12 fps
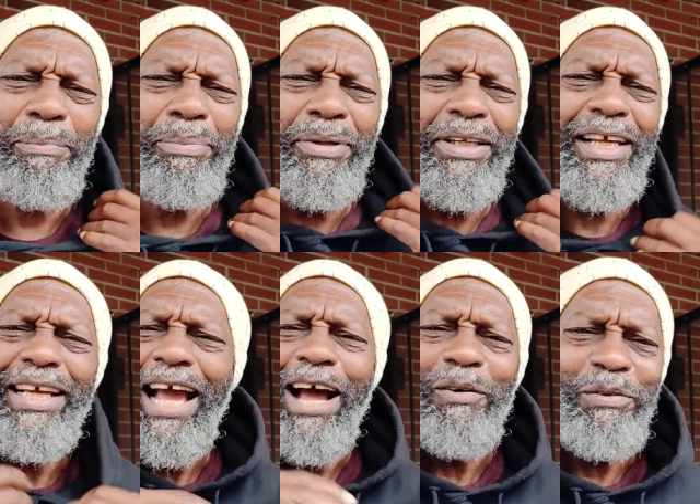play
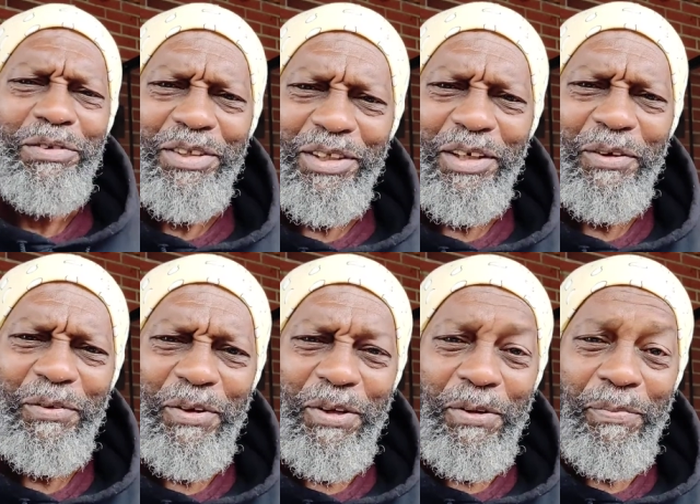out. You
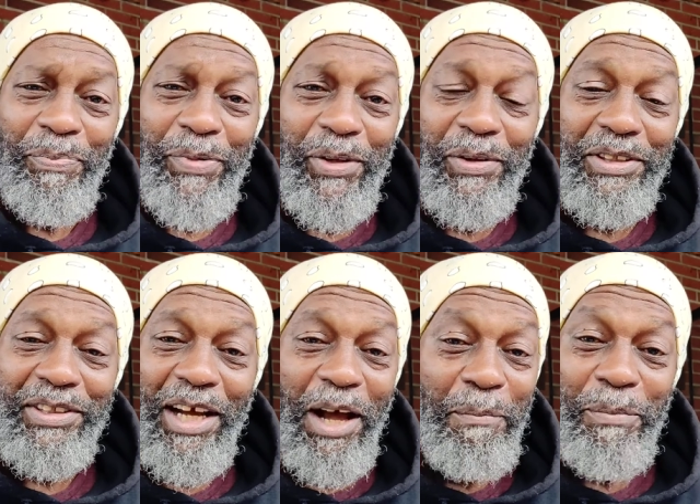know,
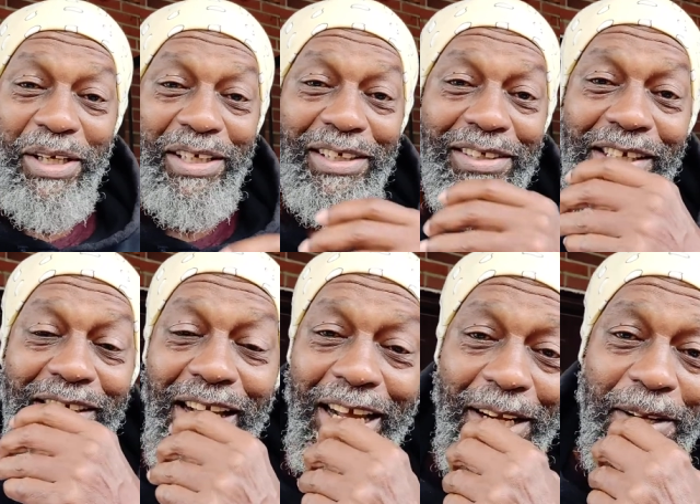because I'm being
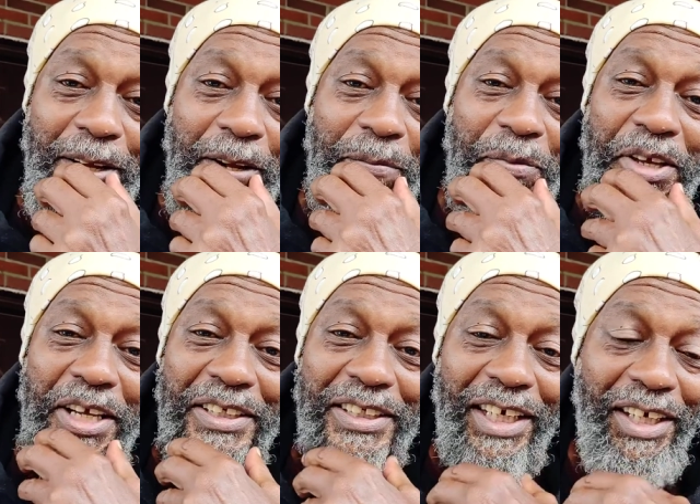entertained. Now
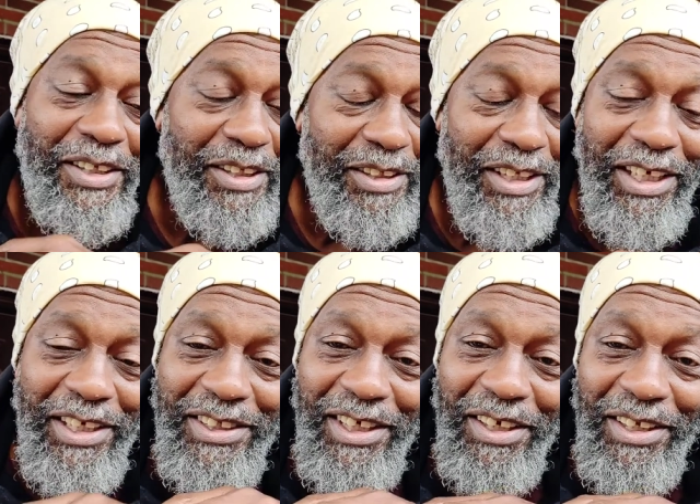here's the other.
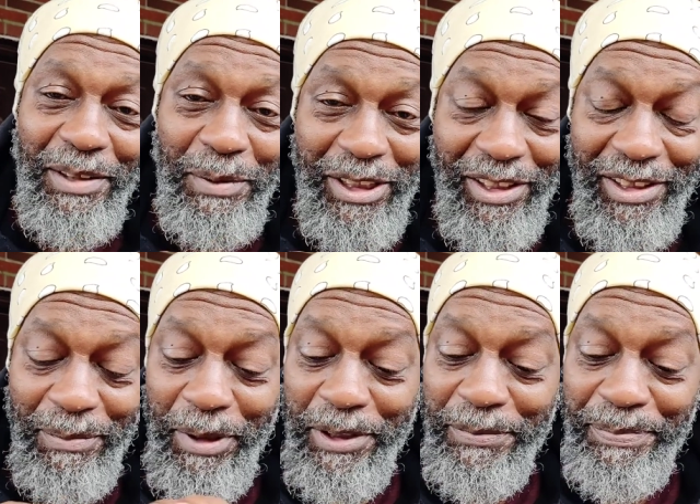Here's the other. Let me tell you
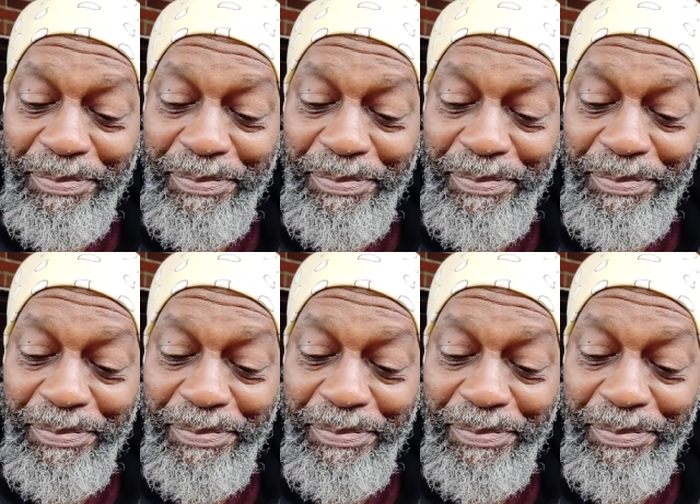something.